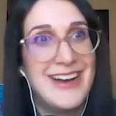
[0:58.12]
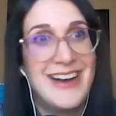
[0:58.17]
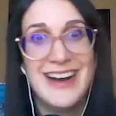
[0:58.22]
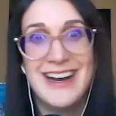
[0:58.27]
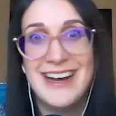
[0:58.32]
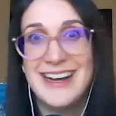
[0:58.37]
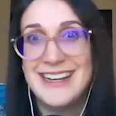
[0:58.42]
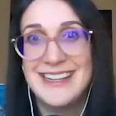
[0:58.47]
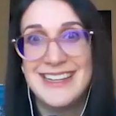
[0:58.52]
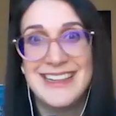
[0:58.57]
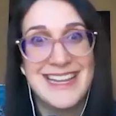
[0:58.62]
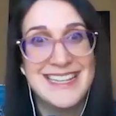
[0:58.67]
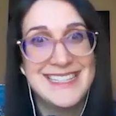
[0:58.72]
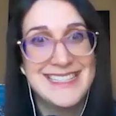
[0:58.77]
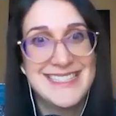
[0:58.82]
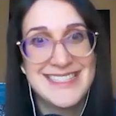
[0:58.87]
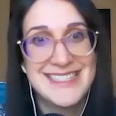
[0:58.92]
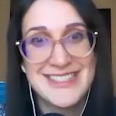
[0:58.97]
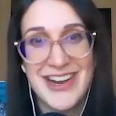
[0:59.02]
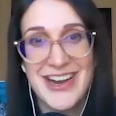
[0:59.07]
uh,
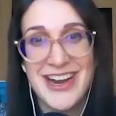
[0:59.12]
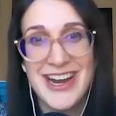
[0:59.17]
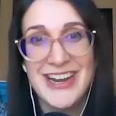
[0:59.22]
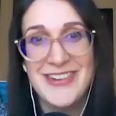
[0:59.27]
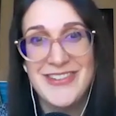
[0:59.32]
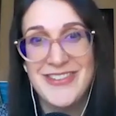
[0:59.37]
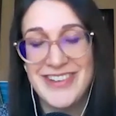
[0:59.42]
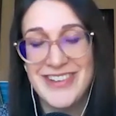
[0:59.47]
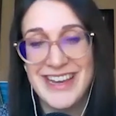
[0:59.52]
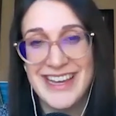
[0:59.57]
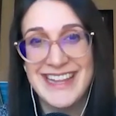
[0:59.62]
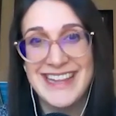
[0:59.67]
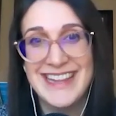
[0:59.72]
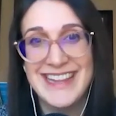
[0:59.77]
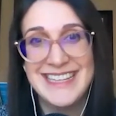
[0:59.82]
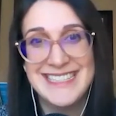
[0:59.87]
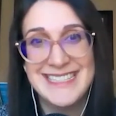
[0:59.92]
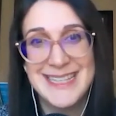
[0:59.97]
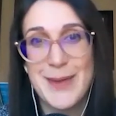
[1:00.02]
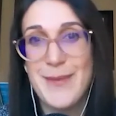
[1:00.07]
let's start
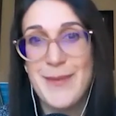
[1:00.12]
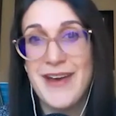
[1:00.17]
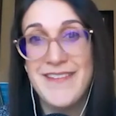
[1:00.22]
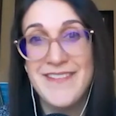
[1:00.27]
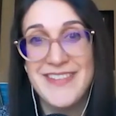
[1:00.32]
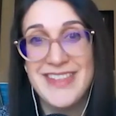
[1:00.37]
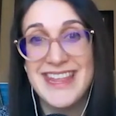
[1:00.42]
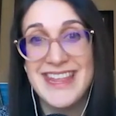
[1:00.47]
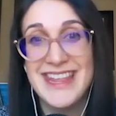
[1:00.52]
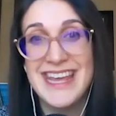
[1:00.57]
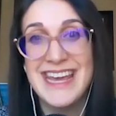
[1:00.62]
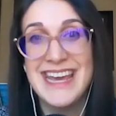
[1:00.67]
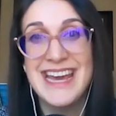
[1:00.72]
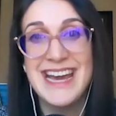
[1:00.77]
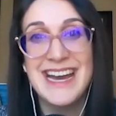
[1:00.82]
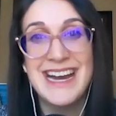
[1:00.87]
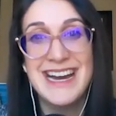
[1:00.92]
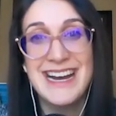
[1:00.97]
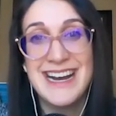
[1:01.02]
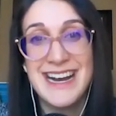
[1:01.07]
with some of the
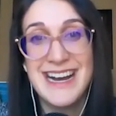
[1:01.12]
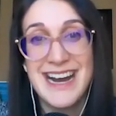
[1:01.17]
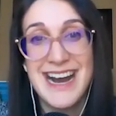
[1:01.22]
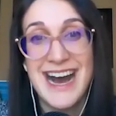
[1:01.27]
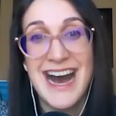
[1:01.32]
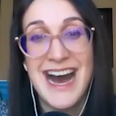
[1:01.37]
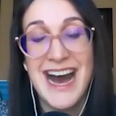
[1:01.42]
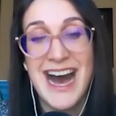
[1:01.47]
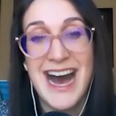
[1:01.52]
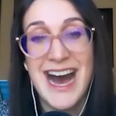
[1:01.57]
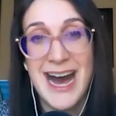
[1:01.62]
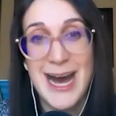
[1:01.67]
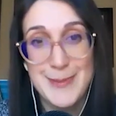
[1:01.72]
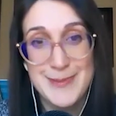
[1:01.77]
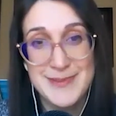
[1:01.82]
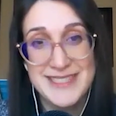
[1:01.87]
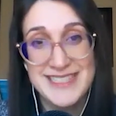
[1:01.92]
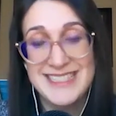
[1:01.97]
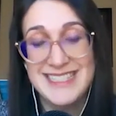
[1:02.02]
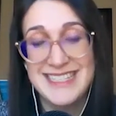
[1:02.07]

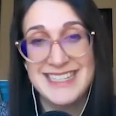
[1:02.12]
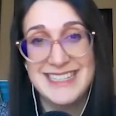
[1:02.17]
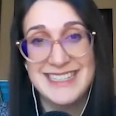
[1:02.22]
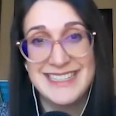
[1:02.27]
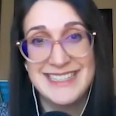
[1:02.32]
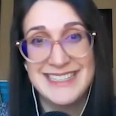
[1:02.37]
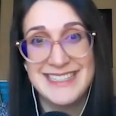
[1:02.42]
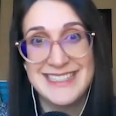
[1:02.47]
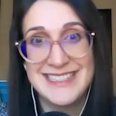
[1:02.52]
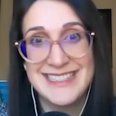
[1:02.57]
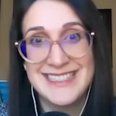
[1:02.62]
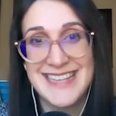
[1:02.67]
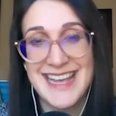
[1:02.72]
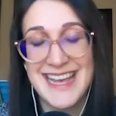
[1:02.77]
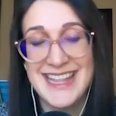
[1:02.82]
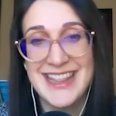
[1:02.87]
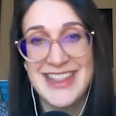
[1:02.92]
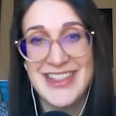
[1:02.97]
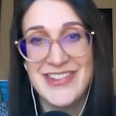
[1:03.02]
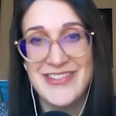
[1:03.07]
obstacles
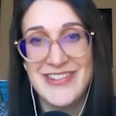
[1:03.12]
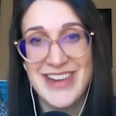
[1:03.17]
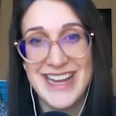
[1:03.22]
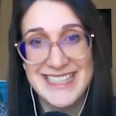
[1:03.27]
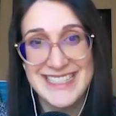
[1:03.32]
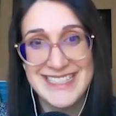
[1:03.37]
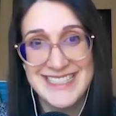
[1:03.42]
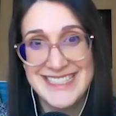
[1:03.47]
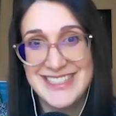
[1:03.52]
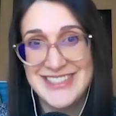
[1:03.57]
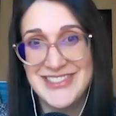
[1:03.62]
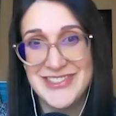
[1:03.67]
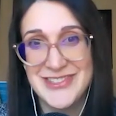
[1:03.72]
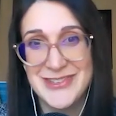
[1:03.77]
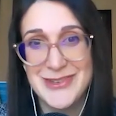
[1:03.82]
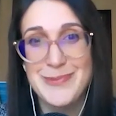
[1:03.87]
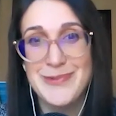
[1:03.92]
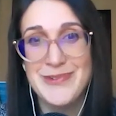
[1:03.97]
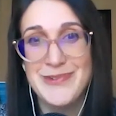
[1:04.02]
and threats to